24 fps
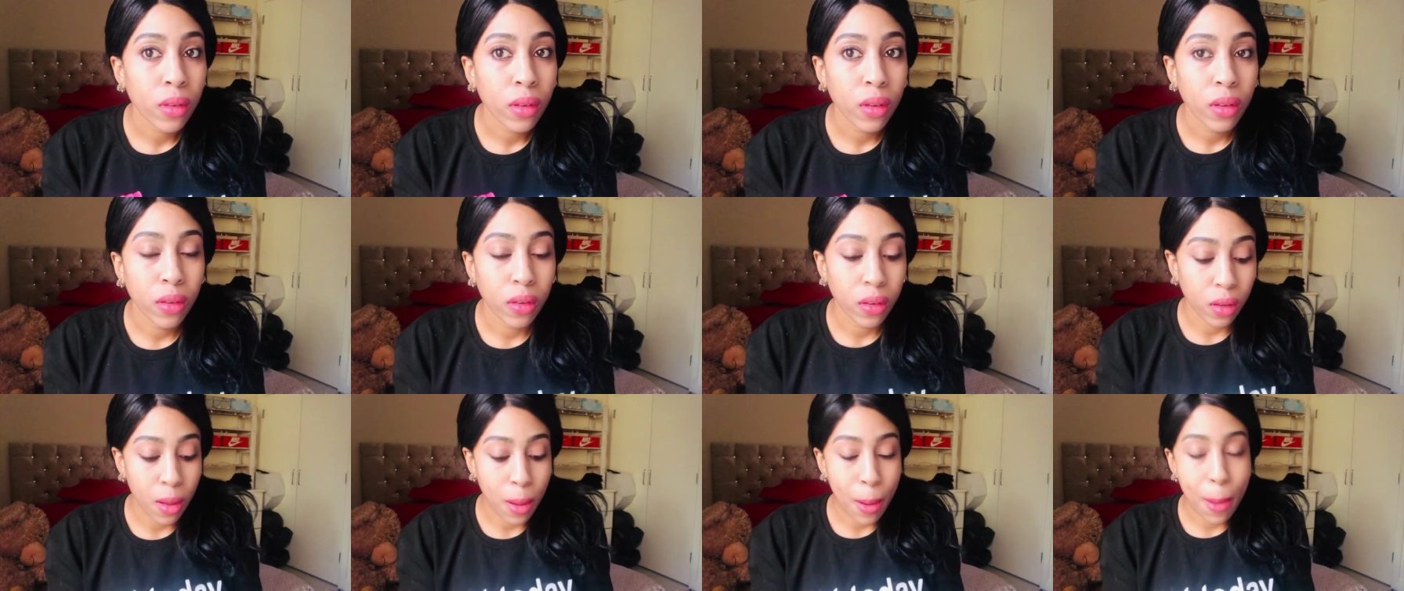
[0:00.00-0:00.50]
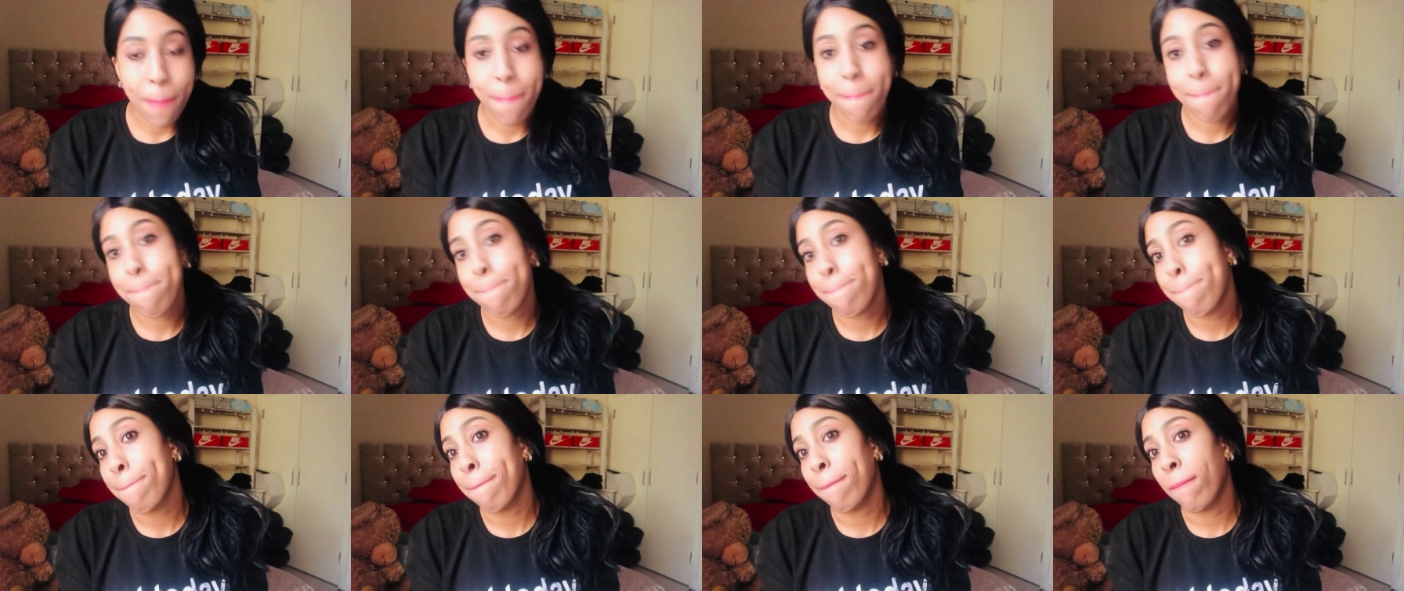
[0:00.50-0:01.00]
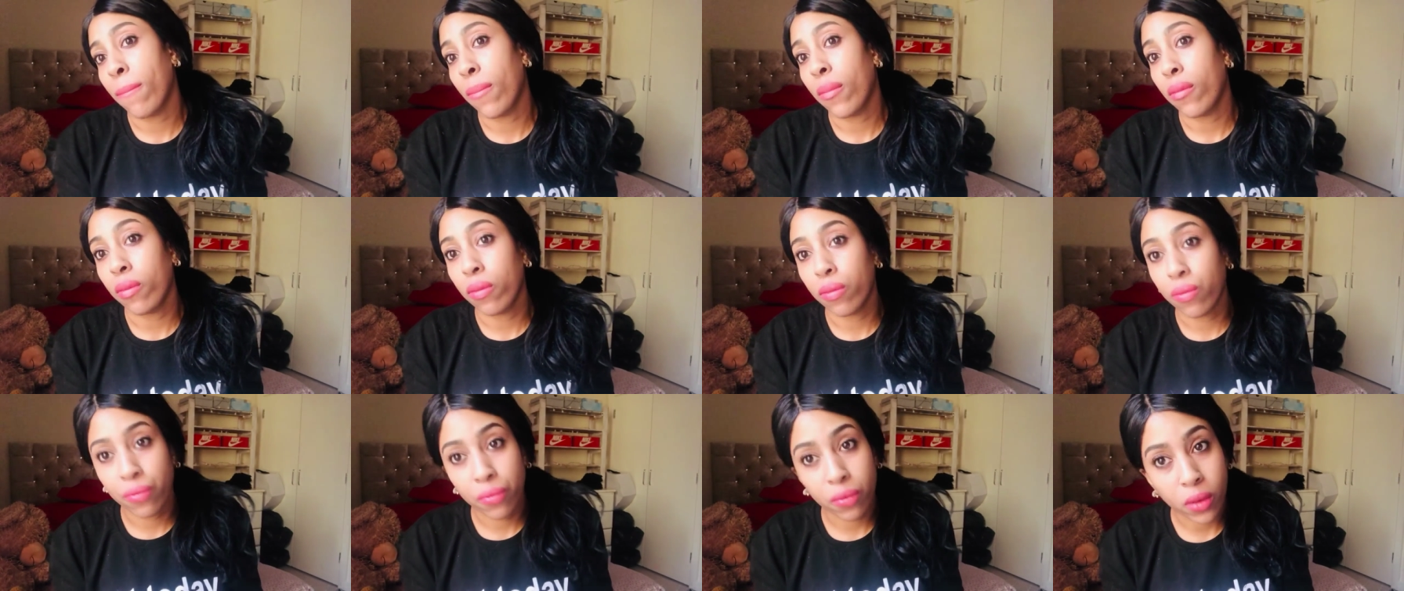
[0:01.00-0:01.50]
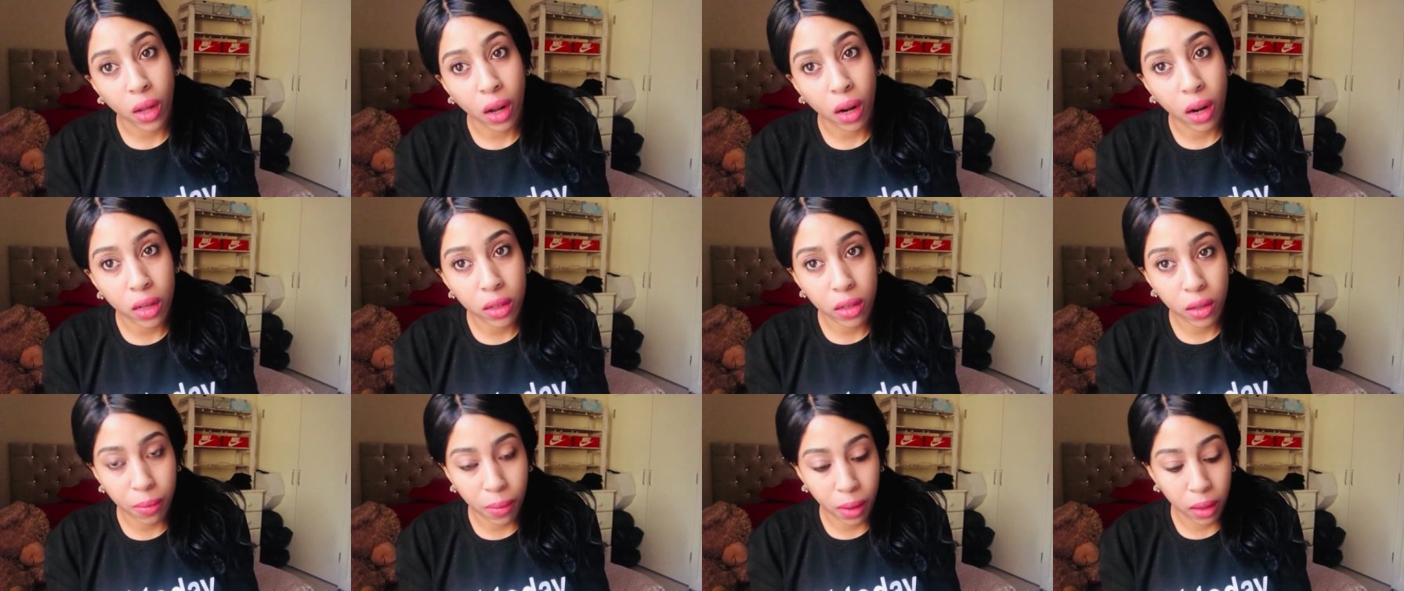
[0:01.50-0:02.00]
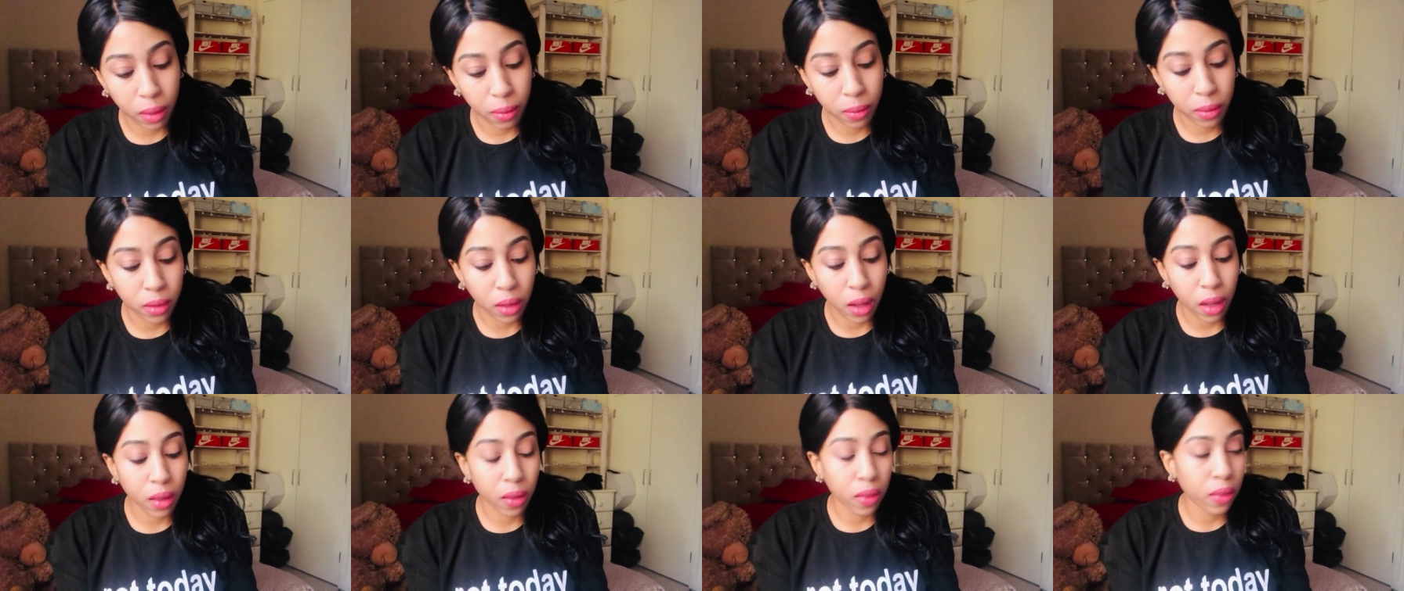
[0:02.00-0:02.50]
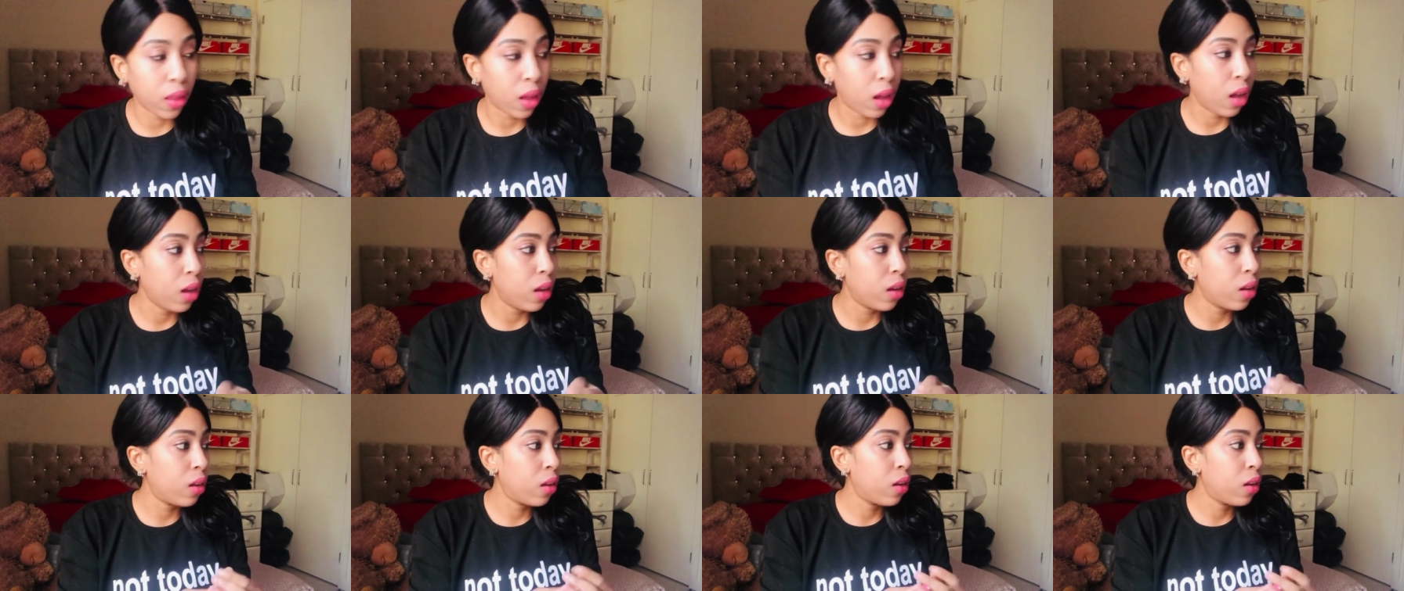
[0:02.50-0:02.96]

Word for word: so I like to my lips like that